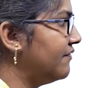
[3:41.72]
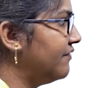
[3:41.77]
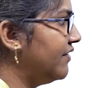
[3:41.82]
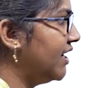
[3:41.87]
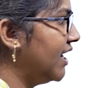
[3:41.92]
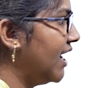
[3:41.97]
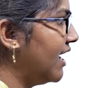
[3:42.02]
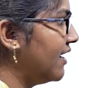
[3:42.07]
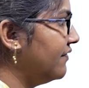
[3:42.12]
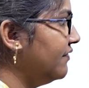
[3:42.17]
we
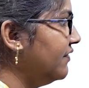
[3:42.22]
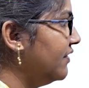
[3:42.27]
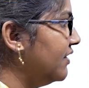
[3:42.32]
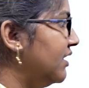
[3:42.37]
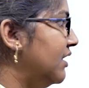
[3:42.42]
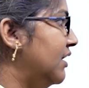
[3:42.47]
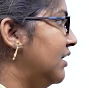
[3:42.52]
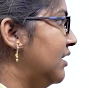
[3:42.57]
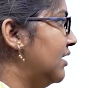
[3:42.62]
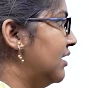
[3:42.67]
have
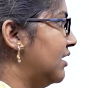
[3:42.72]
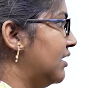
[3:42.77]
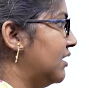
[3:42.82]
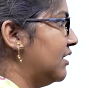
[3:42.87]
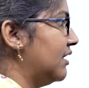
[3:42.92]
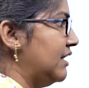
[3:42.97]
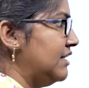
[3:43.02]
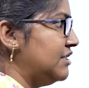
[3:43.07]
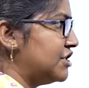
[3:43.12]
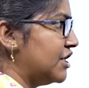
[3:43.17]

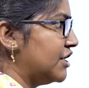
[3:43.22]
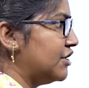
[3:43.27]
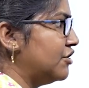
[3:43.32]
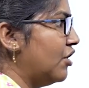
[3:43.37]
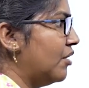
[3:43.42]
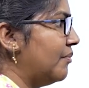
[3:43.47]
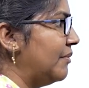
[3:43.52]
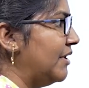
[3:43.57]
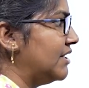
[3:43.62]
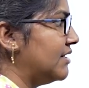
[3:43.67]
in
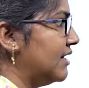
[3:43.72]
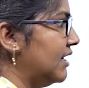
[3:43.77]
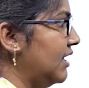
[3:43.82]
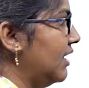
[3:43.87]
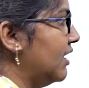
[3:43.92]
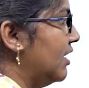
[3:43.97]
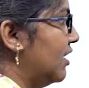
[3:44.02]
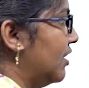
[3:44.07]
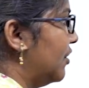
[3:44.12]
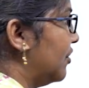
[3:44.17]
trigonometry.
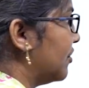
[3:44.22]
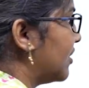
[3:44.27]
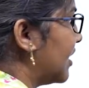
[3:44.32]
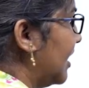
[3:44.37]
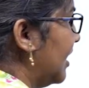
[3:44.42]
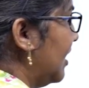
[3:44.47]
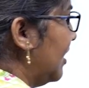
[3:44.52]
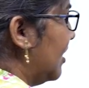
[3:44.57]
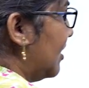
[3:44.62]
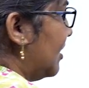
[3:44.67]

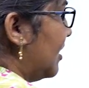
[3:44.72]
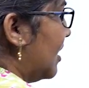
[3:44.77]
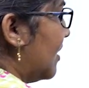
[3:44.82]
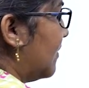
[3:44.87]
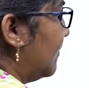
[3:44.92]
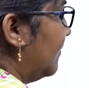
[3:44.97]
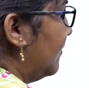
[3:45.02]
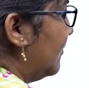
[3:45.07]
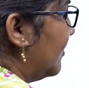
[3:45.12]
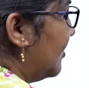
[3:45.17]
Okay.
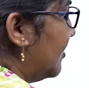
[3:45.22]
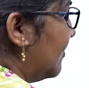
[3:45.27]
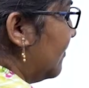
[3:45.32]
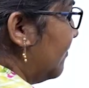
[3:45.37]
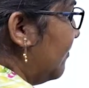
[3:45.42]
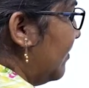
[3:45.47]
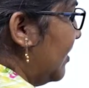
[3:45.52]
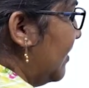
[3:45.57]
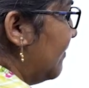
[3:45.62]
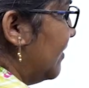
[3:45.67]
Now,
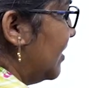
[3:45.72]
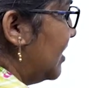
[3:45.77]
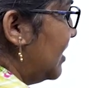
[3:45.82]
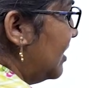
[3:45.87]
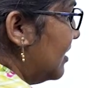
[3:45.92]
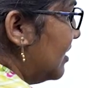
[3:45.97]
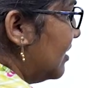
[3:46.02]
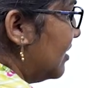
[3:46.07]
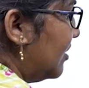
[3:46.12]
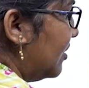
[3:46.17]
we will
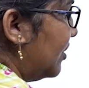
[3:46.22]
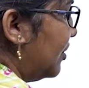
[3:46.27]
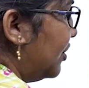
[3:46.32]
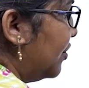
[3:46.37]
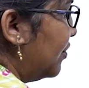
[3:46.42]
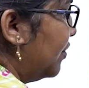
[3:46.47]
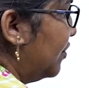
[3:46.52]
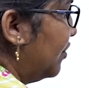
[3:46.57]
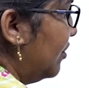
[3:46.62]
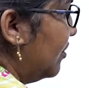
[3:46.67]

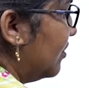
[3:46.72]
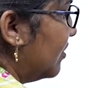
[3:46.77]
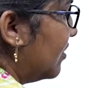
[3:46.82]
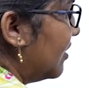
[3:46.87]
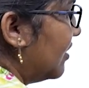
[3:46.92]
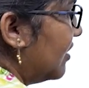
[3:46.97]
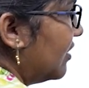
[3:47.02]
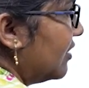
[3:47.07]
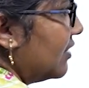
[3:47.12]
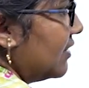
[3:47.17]
do
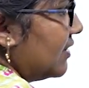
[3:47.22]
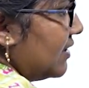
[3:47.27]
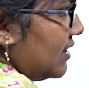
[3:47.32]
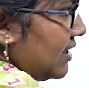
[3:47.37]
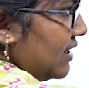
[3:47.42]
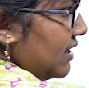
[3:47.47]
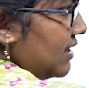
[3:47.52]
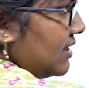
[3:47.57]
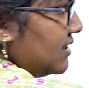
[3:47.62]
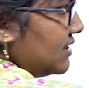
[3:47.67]

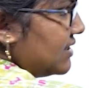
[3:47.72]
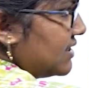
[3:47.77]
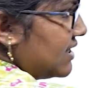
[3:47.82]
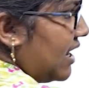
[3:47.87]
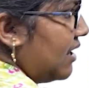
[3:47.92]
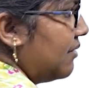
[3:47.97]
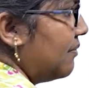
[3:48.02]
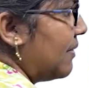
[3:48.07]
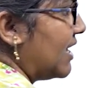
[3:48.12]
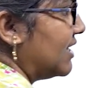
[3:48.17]

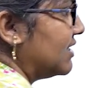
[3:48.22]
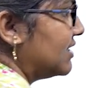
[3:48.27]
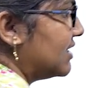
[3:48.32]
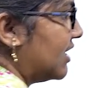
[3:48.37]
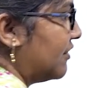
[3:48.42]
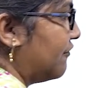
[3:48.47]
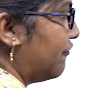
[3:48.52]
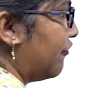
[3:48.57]
same as that